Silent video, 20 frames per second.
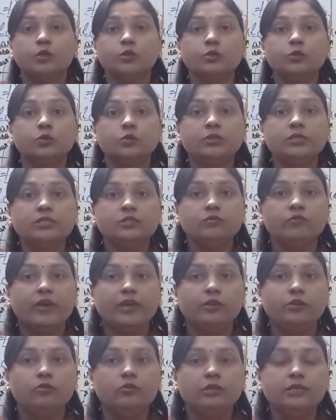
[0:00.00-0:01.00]
So this
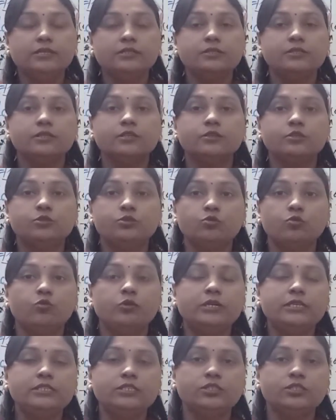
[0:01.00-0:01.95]
vacuole is the storage